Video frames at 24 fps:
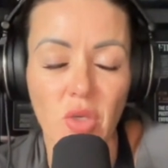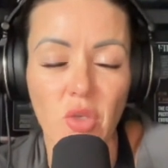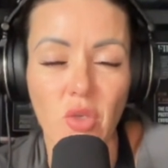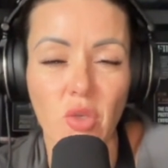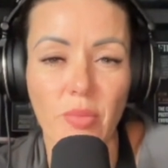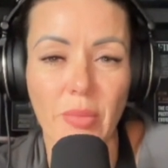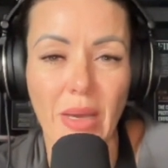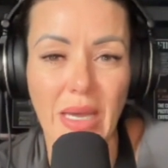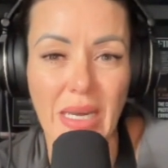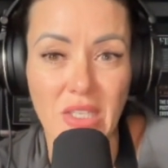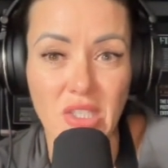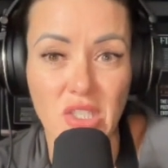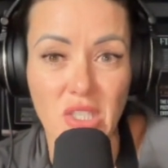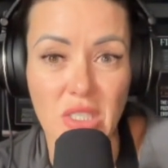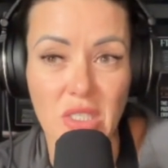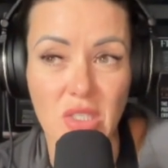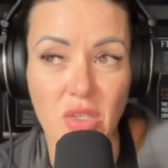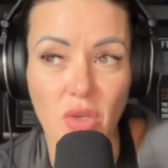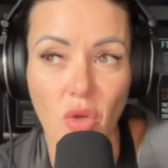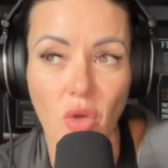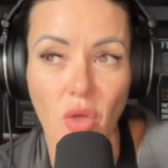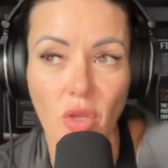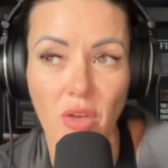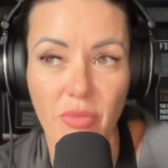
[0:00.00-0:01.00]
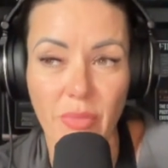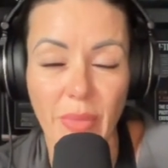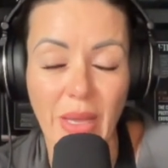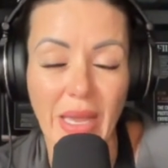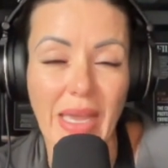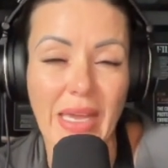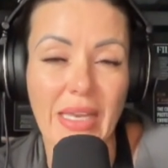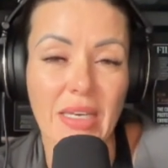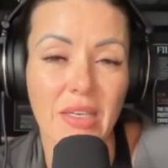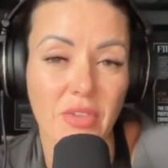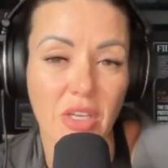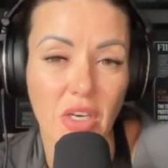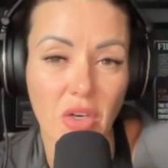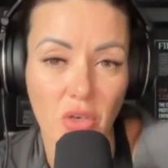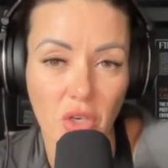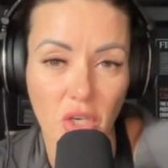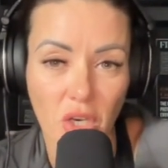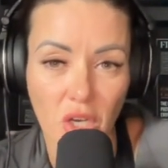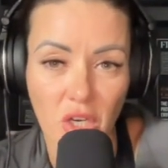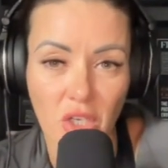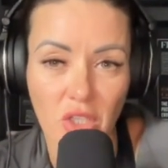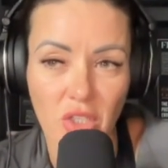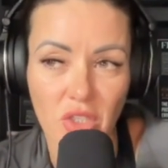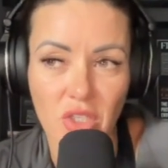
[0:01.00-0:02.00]
who manages all of my end of year
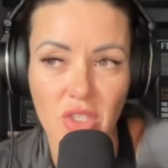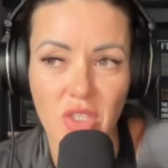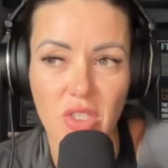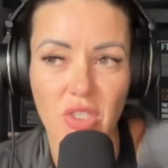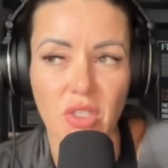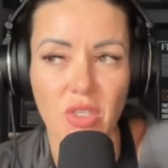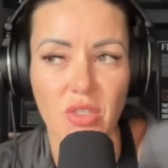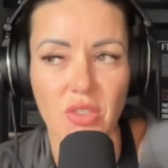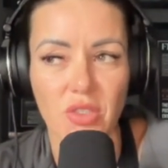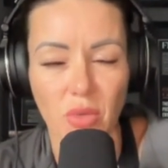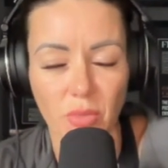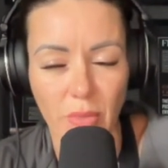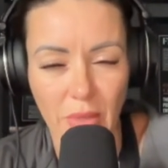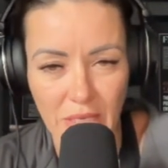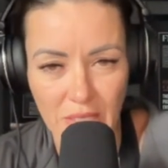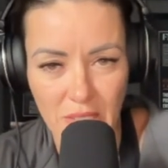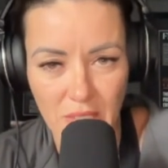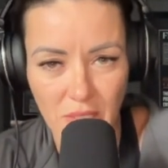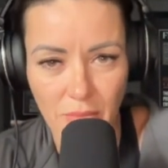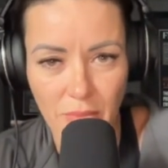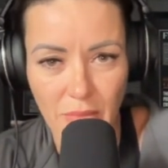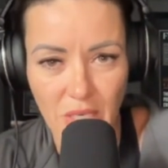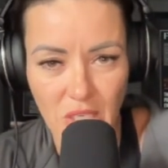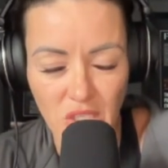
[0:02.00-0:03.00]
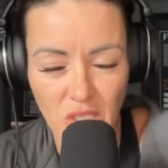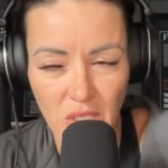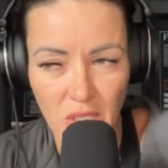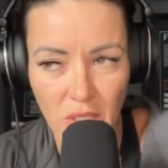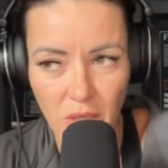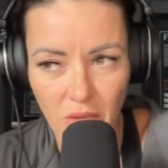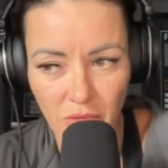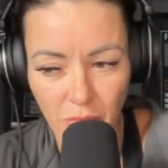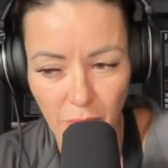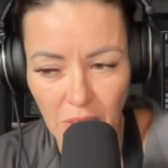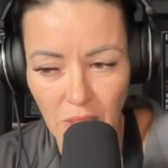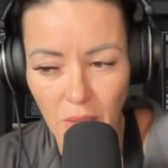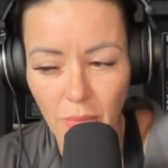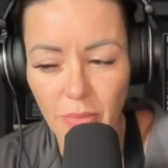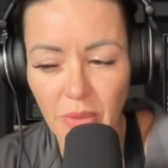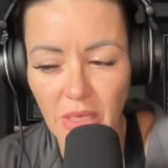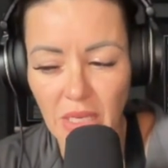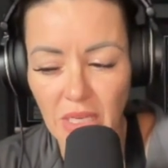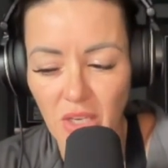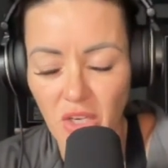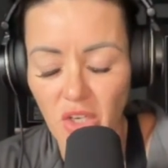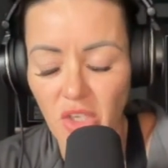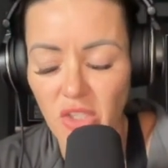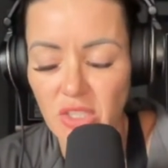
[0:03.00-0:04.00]
accounts and does all my submission of my
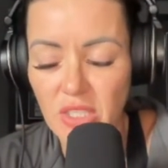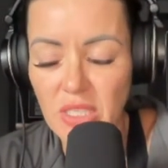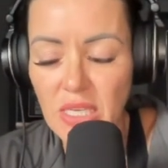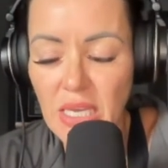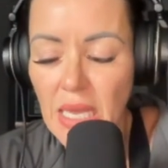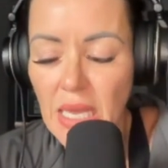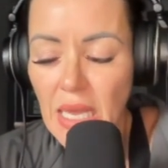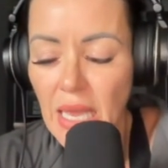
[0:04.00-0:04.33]
company accounts.